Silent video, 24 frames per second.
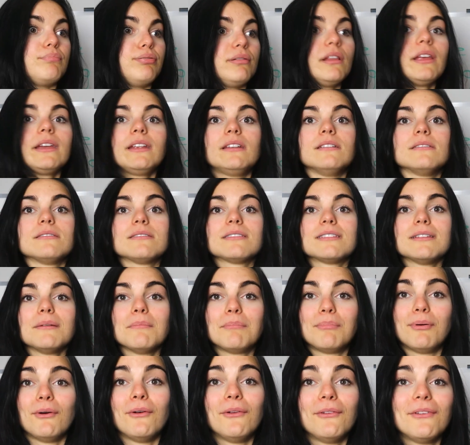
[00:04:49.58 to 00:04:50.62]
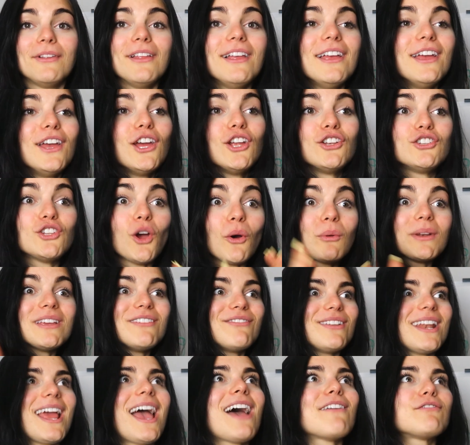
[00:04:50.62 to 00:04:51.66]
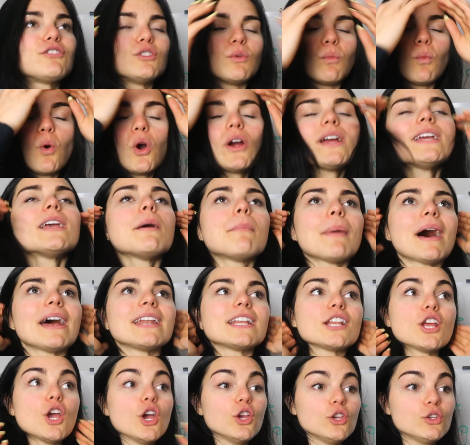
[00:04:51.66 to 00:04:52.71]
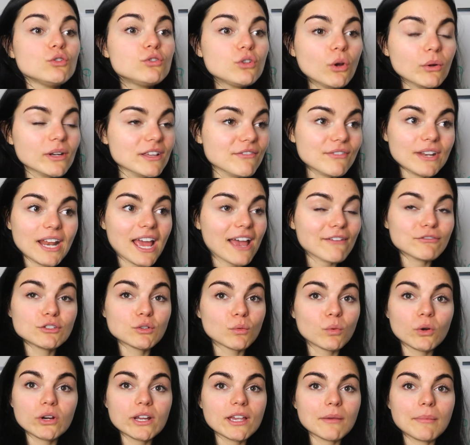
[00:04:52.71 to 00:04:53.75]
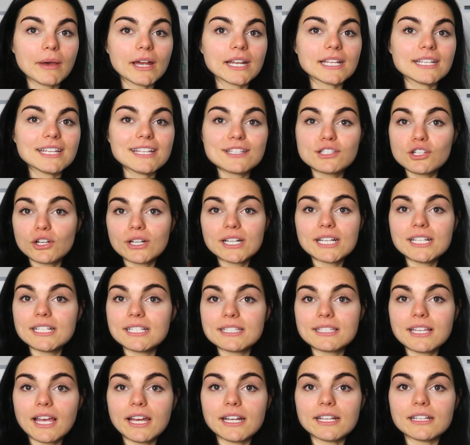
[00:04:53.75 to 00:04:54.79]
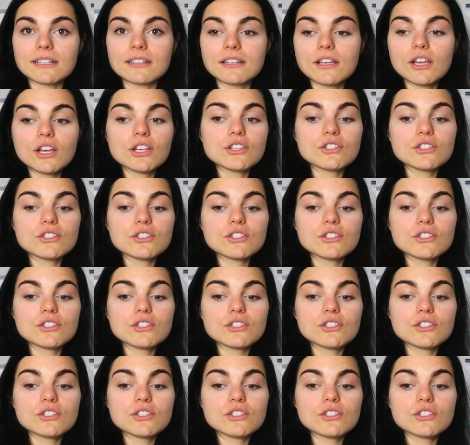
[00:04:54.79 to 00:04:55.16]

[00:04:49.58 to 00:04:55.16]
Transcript: Plain and simple. Don't even have to worry about it. You don't even have to worry about it. It's already decided.